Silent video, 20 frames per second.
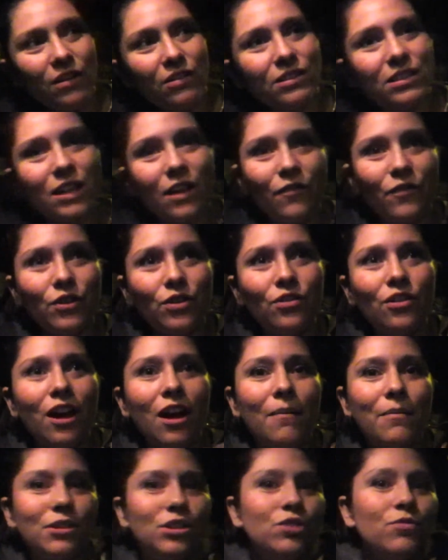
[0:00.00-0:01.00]
yourself, you don't know
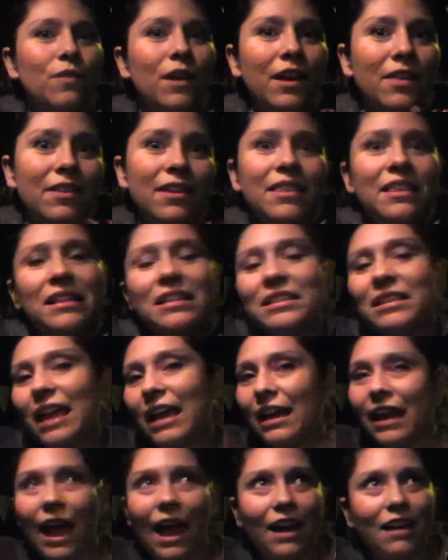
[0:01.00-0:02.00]
how much you weigh, then it's
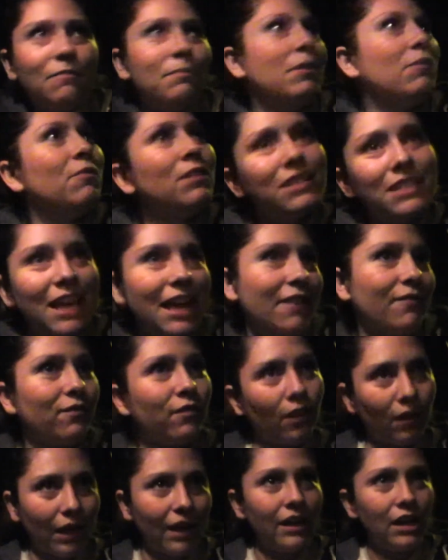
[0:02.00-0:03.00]
like, I could be 110
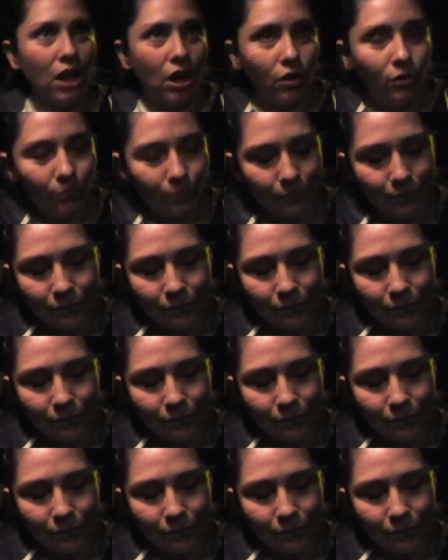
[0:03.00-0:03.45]
for all I know.